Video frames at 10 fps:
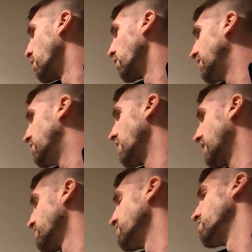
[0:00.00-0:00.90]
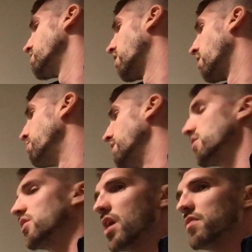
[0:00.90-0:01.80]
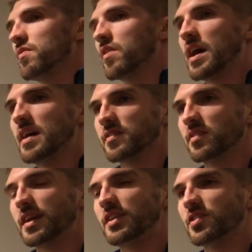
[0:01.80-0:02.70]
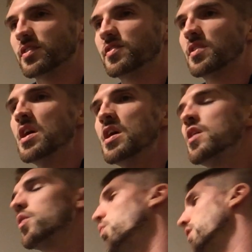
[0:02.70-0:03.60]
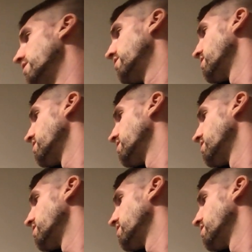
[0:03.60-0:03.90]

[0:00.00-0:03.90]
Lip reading: Our redirections are building off of our oscillations, with